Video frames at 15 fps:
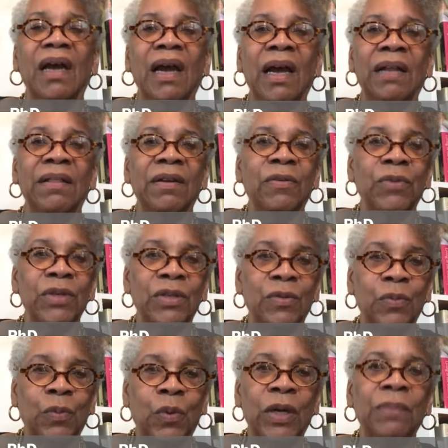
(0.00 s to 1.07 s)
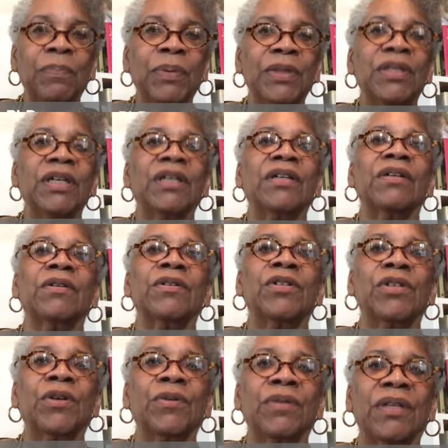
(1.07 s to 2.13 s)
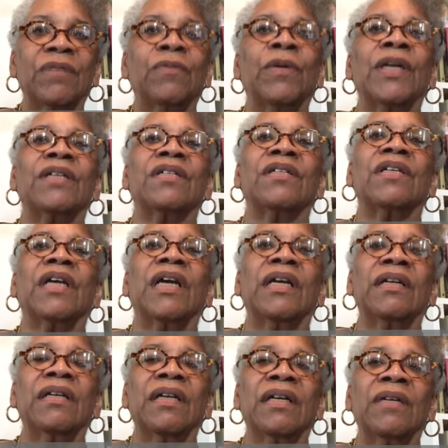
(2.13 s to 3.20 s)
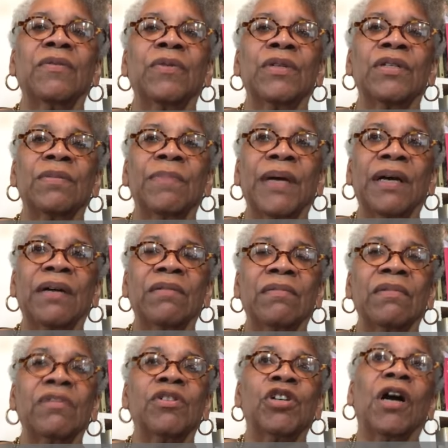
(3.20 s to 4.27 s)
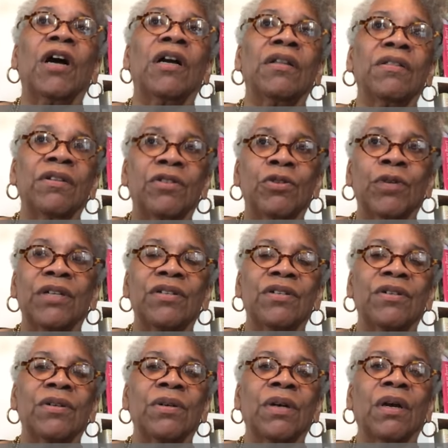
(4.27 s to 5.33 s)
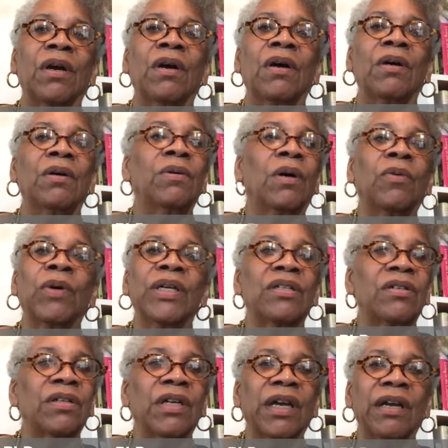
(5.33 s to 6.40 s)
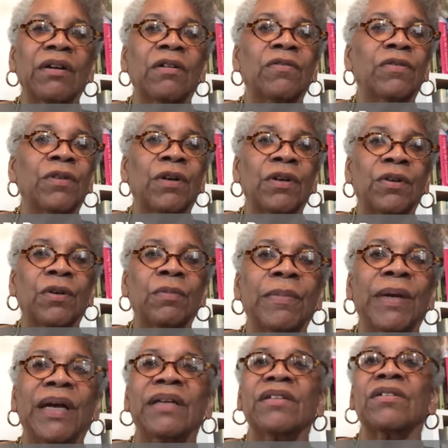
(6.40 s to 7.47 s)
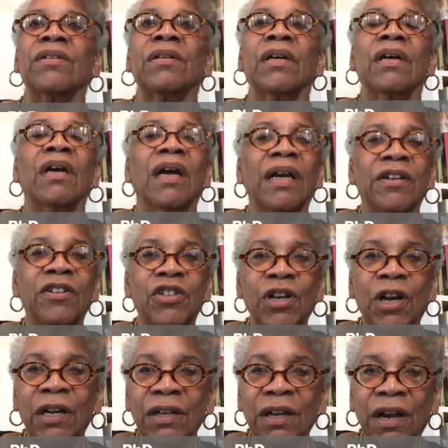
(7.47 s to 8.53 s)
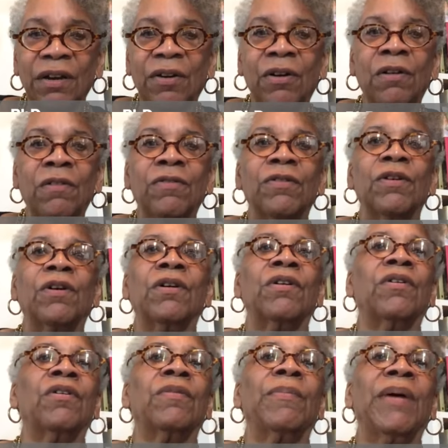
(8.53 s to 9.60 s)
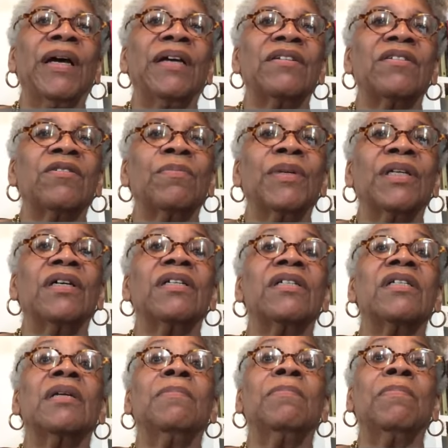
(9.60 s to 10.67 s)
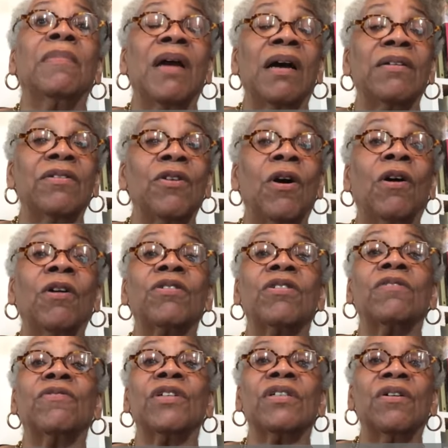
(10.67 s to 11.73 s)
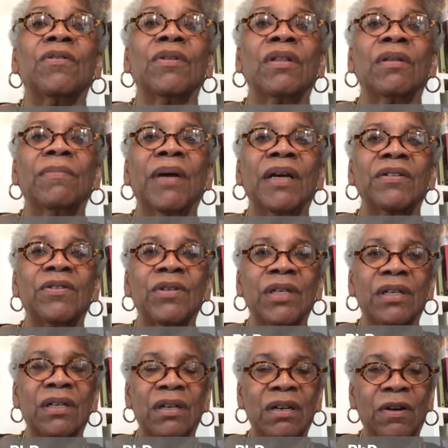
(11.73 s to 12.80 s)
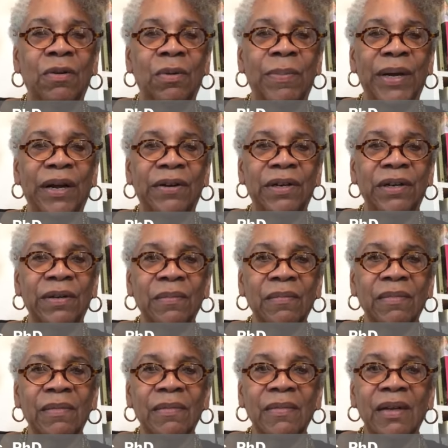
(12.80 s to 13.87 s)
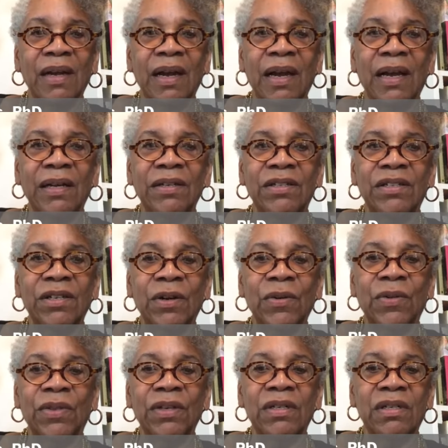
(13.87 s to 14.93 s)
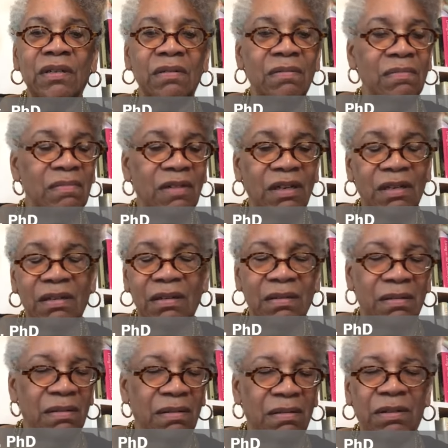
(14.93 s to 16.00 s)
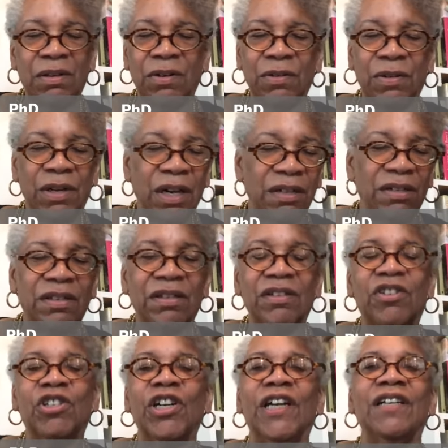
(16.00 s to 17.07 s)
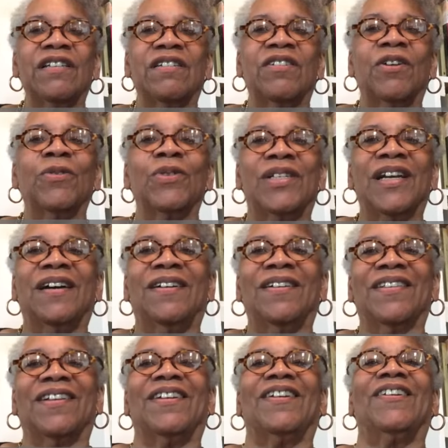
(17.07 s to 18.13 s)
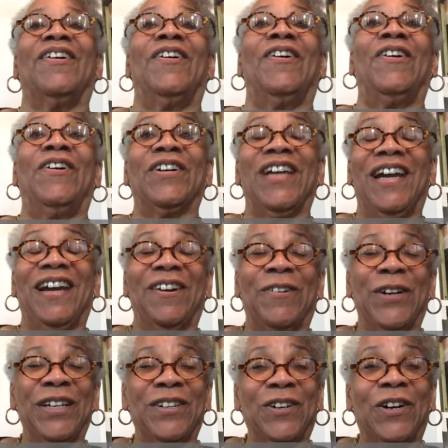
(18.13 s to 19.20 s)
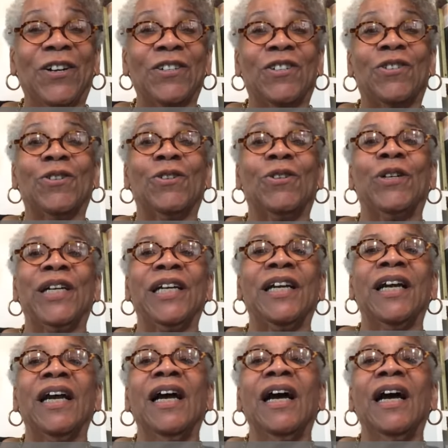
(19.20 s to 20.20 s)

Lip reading: And there was one particular joke that resonated, and it was about John the trickster, who always could get over on master. And John got over on old master because he got hogs of his own and the master didn't know about it. And so the, you know, cut to the chase, don't tell the long hairy dog story,